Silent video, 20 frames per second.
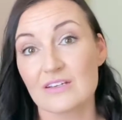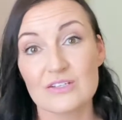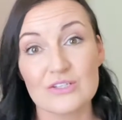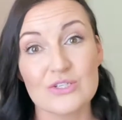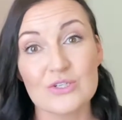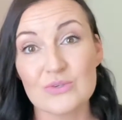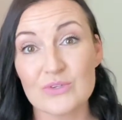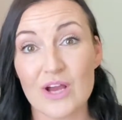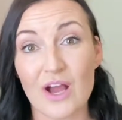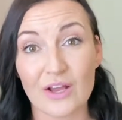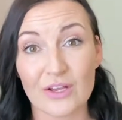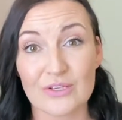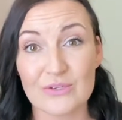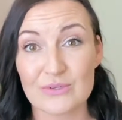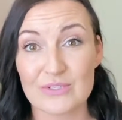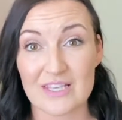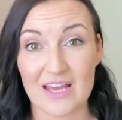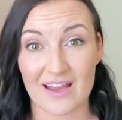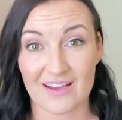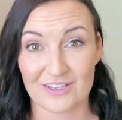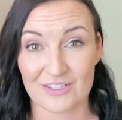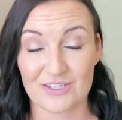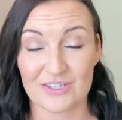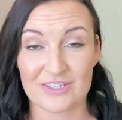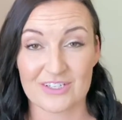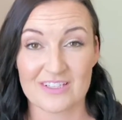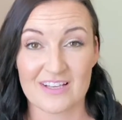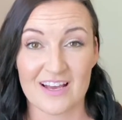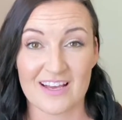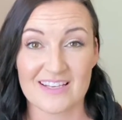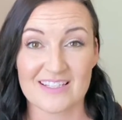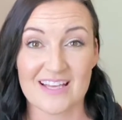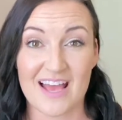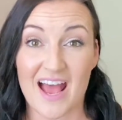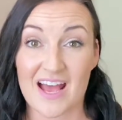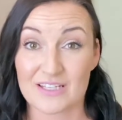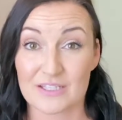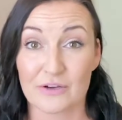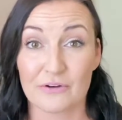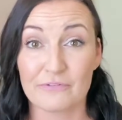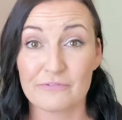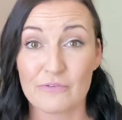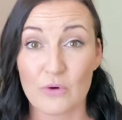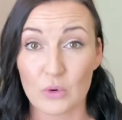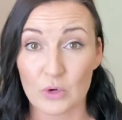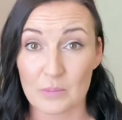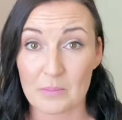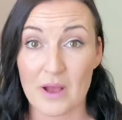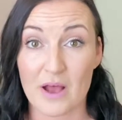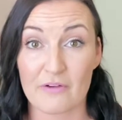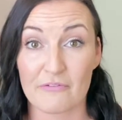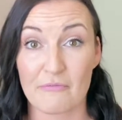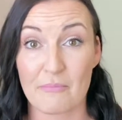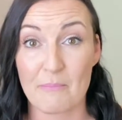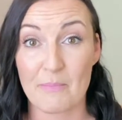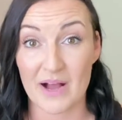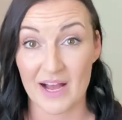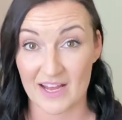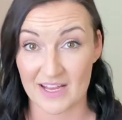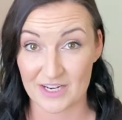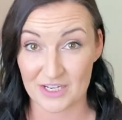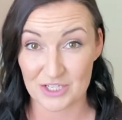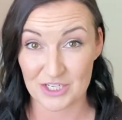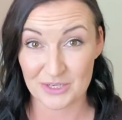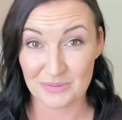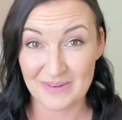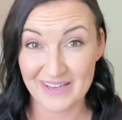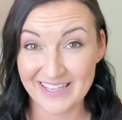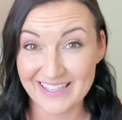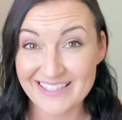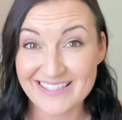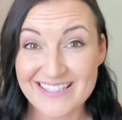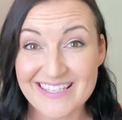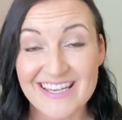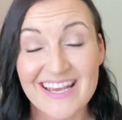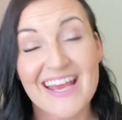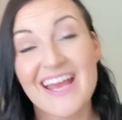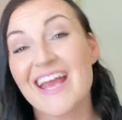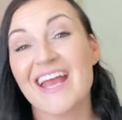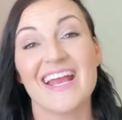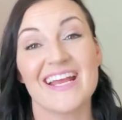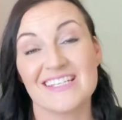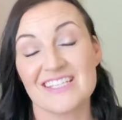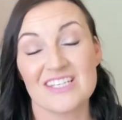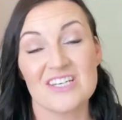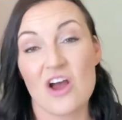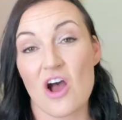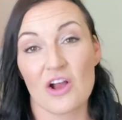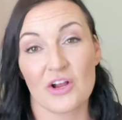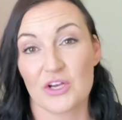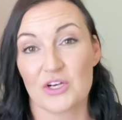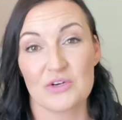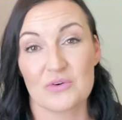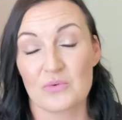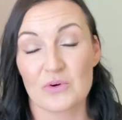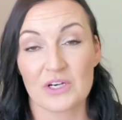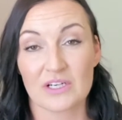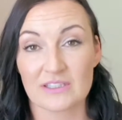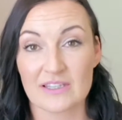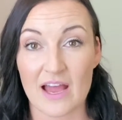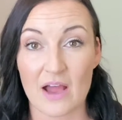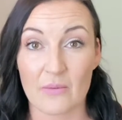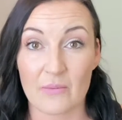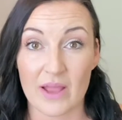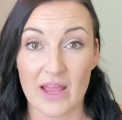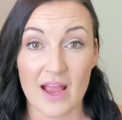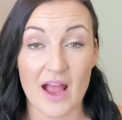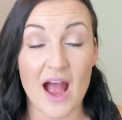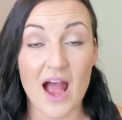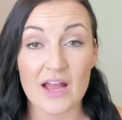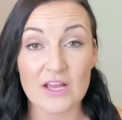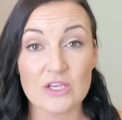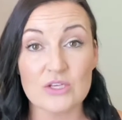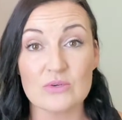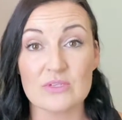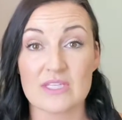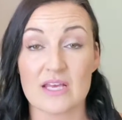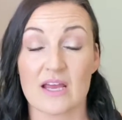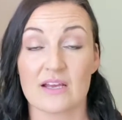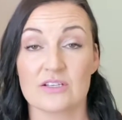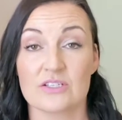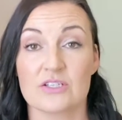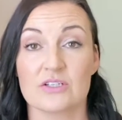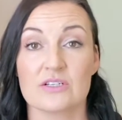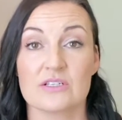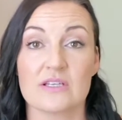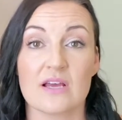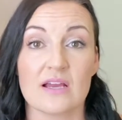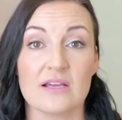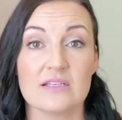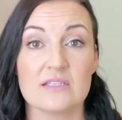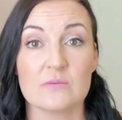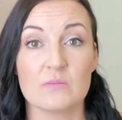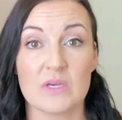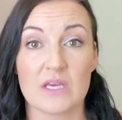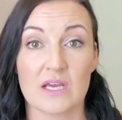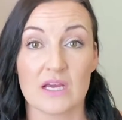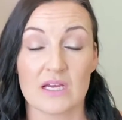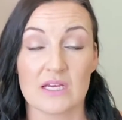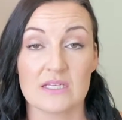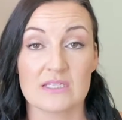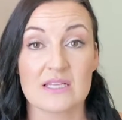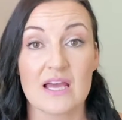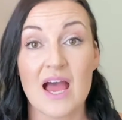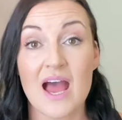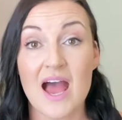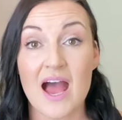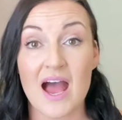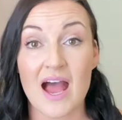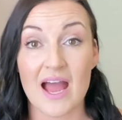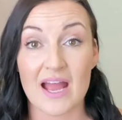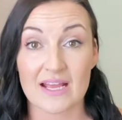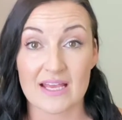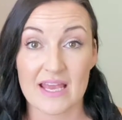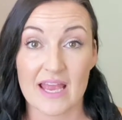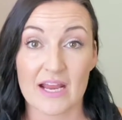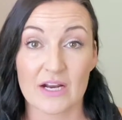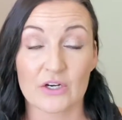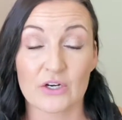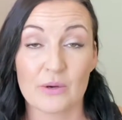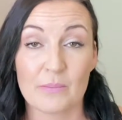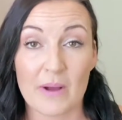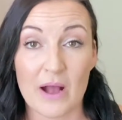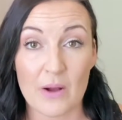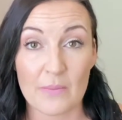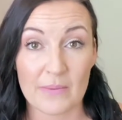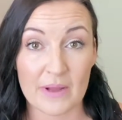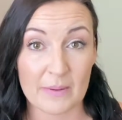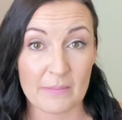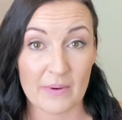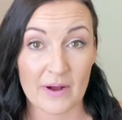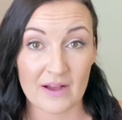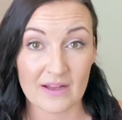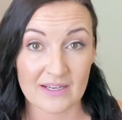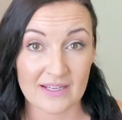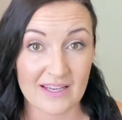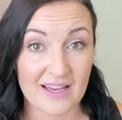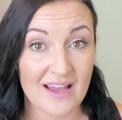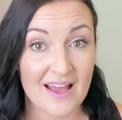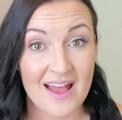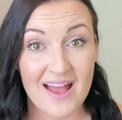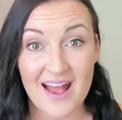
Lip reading: Do not use exercise as a form of punishment. It's not going to work that way. I use exercise because I care about my body.